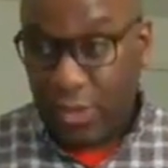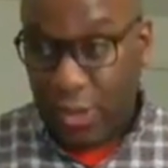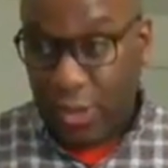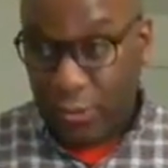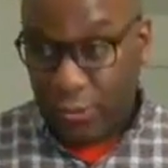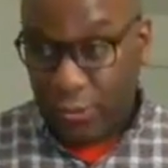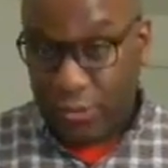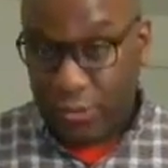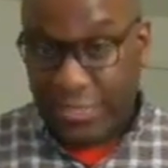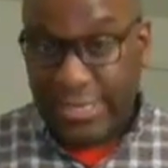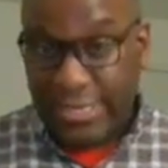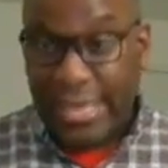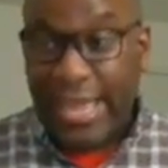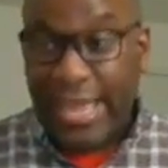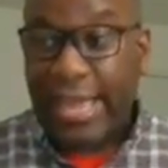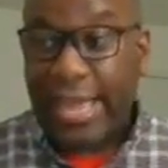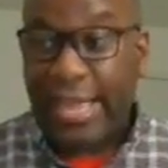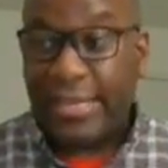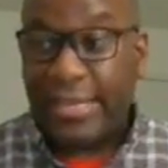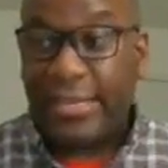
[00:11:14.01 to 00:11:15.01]
our Lord
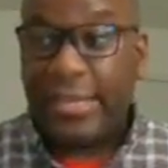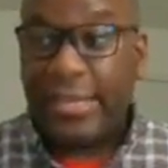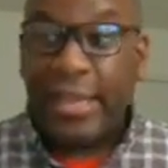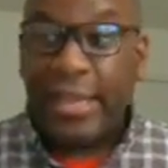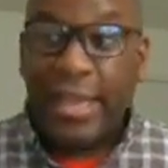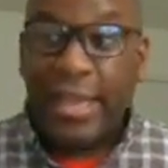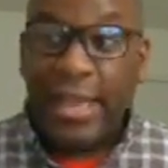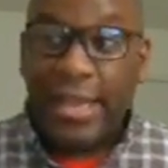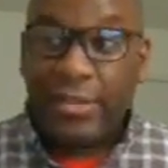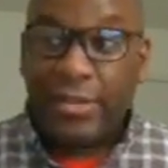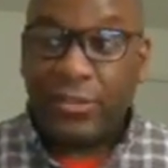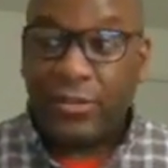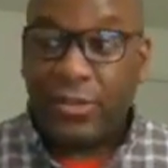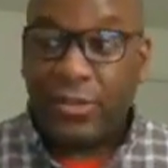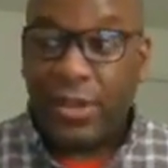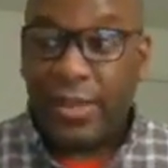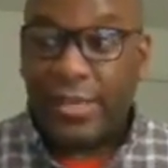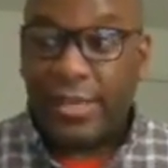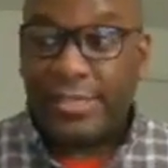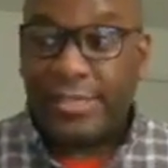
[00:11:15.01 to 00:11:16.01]
can and
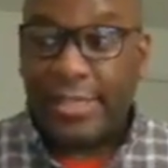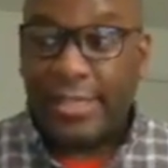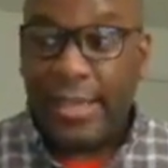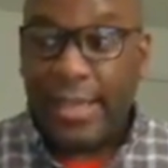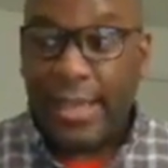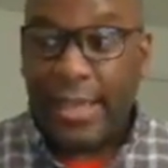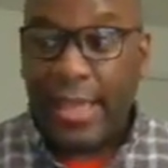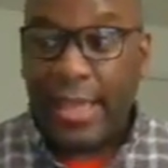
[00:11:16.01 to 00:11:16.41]
does